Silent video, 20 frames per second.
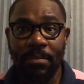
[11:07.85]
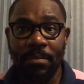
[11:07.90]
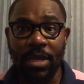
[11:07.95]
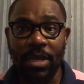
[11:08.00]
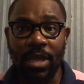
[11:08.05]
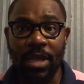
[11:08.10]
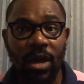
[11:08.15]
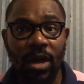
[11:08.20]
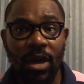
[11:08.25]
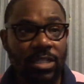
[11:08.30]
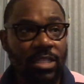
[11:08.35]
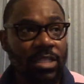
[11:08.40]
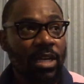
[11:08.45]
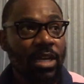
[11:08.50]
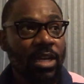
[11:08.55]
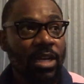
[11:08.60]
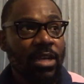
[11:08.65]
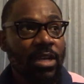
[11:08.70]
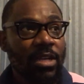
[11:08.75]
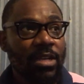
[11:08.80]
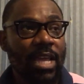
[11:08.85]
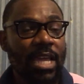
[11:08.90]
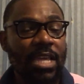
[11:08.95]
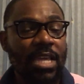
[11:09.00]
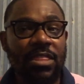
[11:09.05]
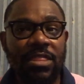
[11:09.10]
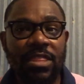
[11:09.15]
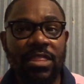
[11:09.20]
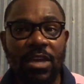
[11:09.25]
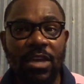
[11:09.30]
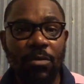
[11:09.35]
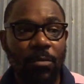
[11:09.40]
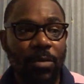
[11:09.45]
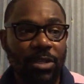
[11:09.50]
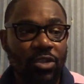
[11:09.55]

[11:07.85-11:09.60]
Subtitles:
Because they think we're